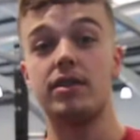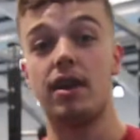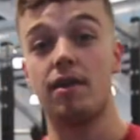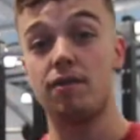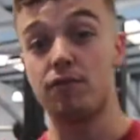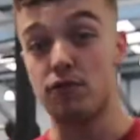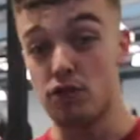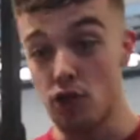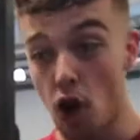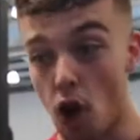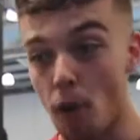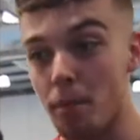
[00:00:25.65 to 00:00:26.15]

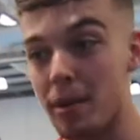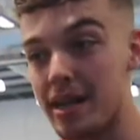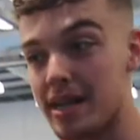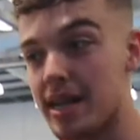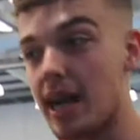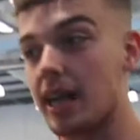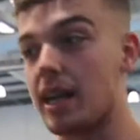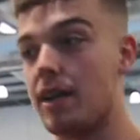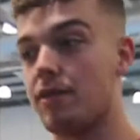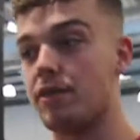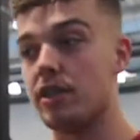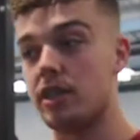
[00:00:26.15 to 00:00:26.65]
I've not been
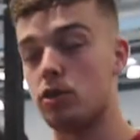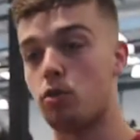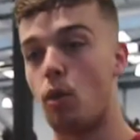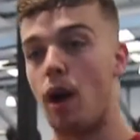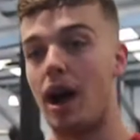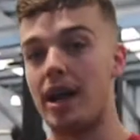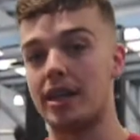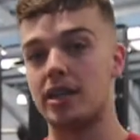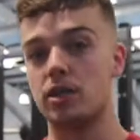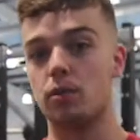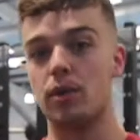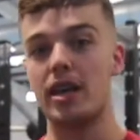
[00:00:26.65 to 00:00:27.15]
deadlifting
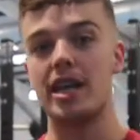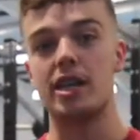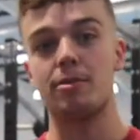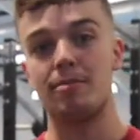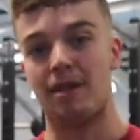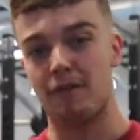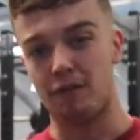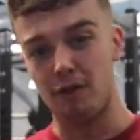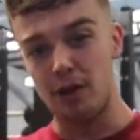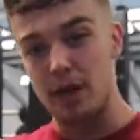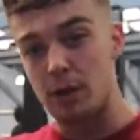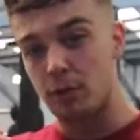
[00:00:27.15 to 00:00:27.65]
twice a week, so my
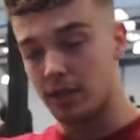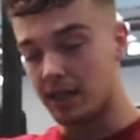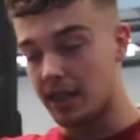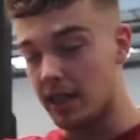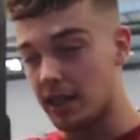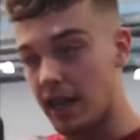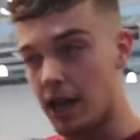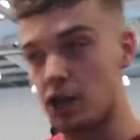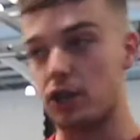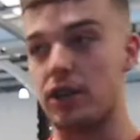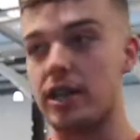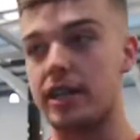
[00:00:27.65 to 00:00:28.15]
frequency has
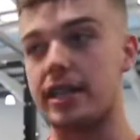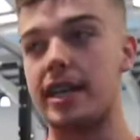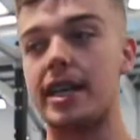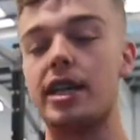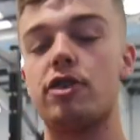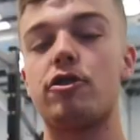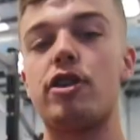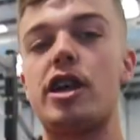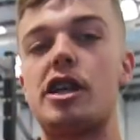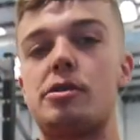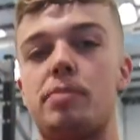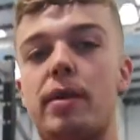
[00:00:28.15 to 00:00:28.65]
actually
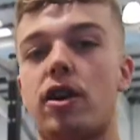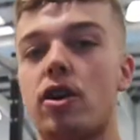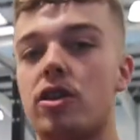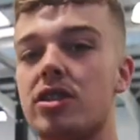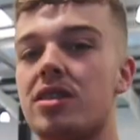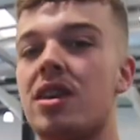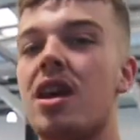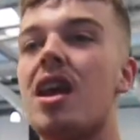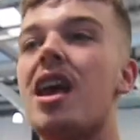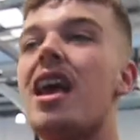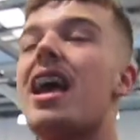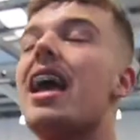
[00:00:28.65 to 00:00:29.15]
decreased because
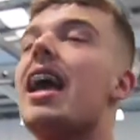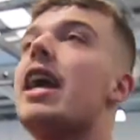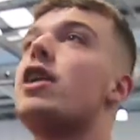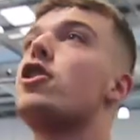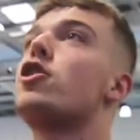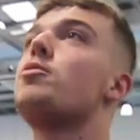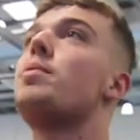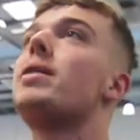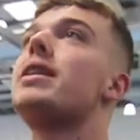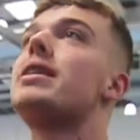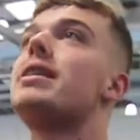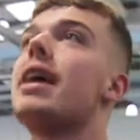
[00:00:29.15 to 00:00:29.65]
it's
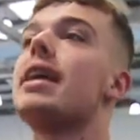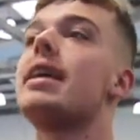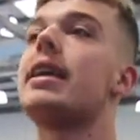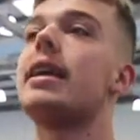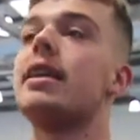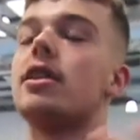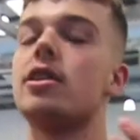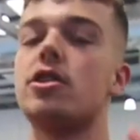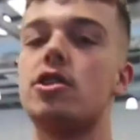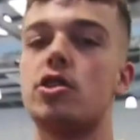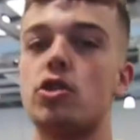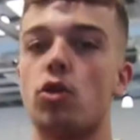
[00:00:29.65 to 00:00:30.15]
just been
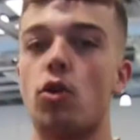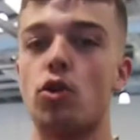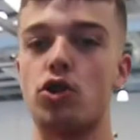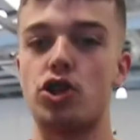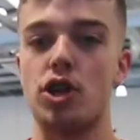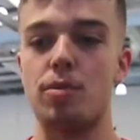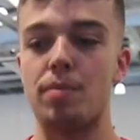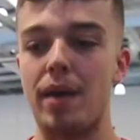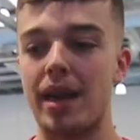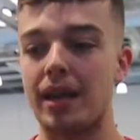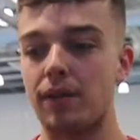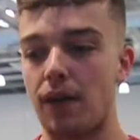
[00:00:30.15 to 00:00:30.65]
taking such a
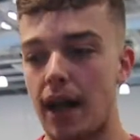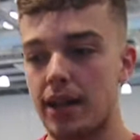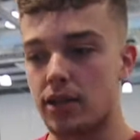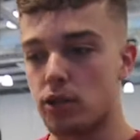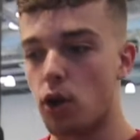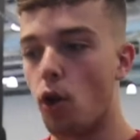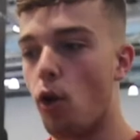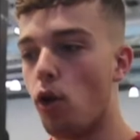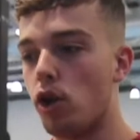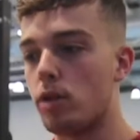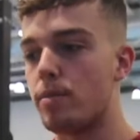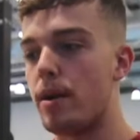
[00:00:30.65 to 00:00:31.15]
big
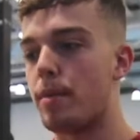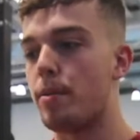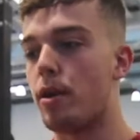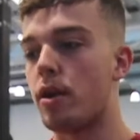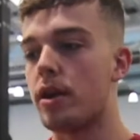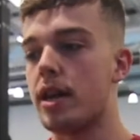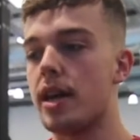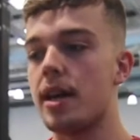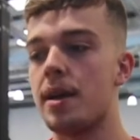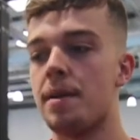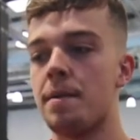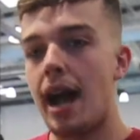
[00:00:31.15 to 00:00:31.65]
toll on my
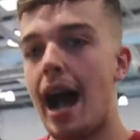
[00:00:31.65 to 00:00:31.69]
body.